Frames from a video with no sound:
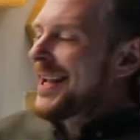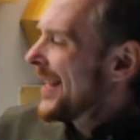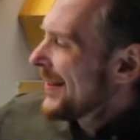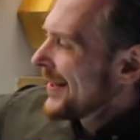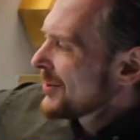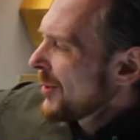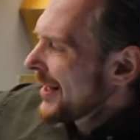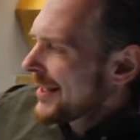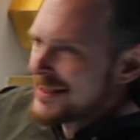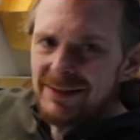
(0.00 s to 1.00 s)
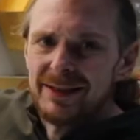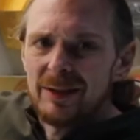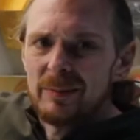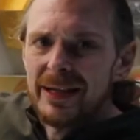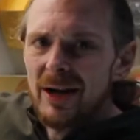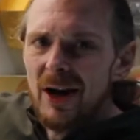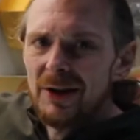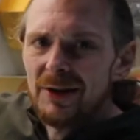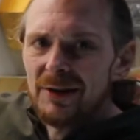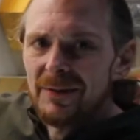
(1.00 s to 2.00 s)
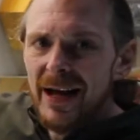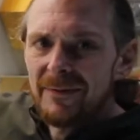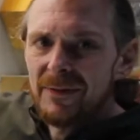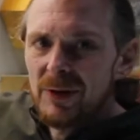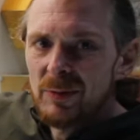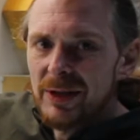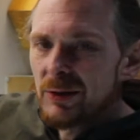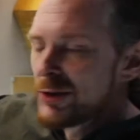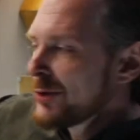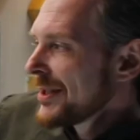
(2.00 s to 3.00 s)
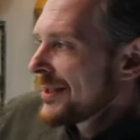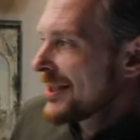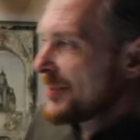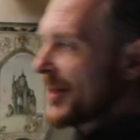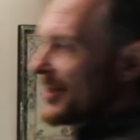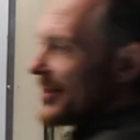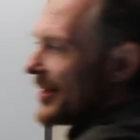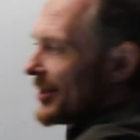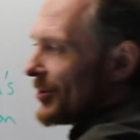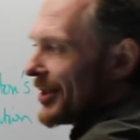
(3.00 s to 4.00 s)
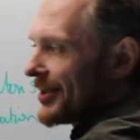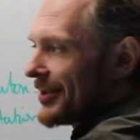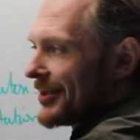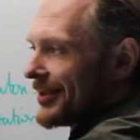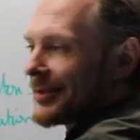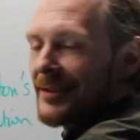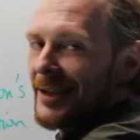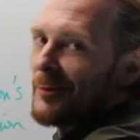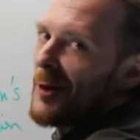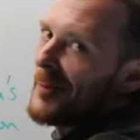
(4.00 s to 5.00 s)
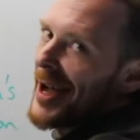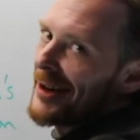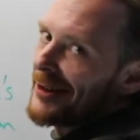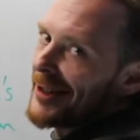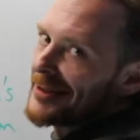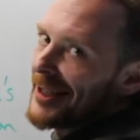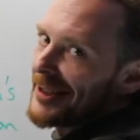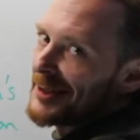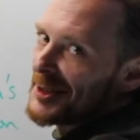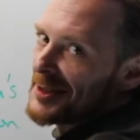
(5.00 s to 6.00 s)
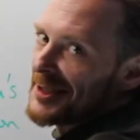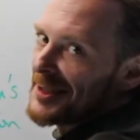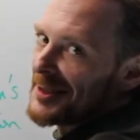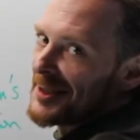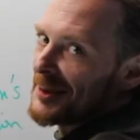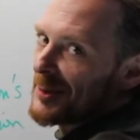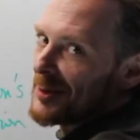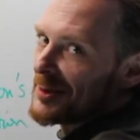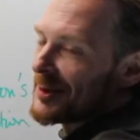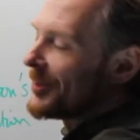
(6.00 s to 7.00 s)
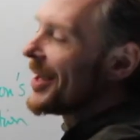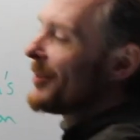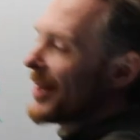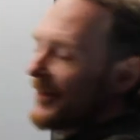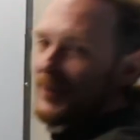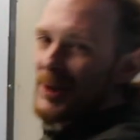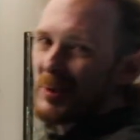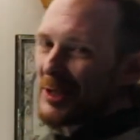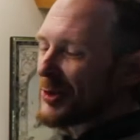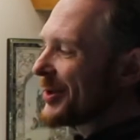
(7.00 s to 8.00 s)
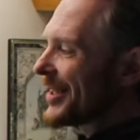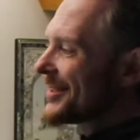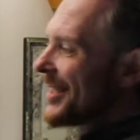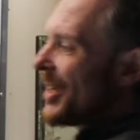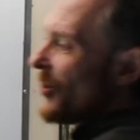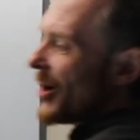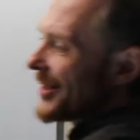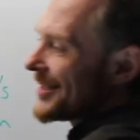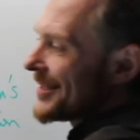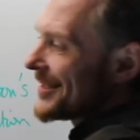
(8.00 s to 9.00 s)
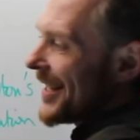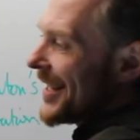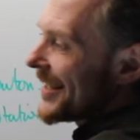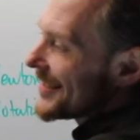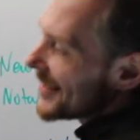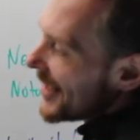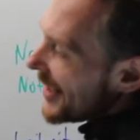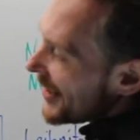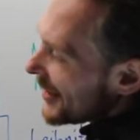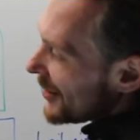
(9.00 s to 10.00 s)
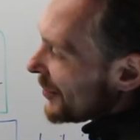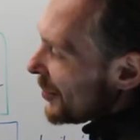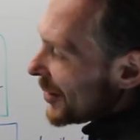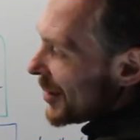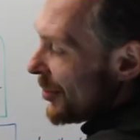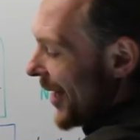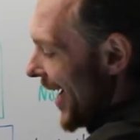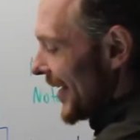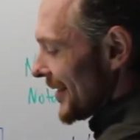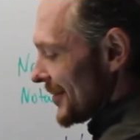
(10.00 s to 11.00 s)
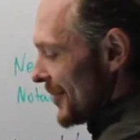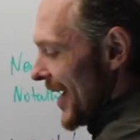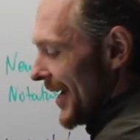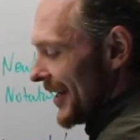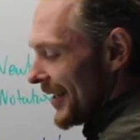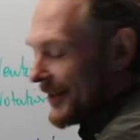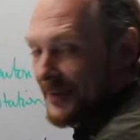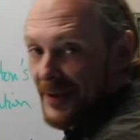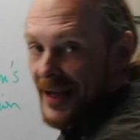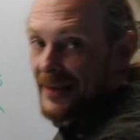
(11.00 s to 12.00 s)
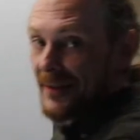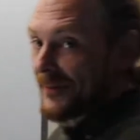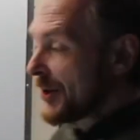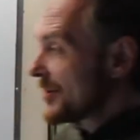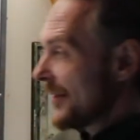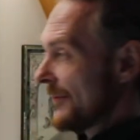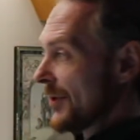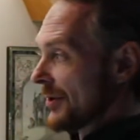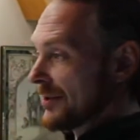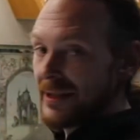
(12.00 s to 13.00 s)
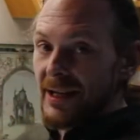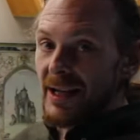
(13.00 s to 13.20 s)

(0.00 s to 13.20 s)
In this one, it's a little bit harder at first when you do this, especially these ones. It won't matter in a second. You'll see that the Clairaut's theorem. But at first, when you do this, what this is saying is you put the brackets back if you get confused at first.